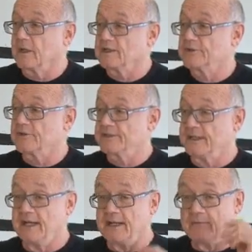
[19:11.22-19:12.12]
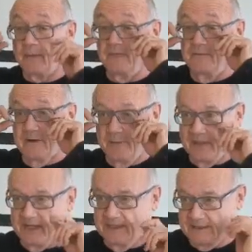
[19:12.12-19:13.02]
also say, very
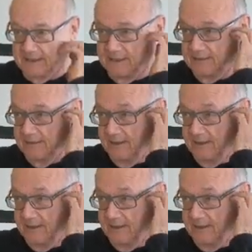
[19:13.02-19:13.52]
piously,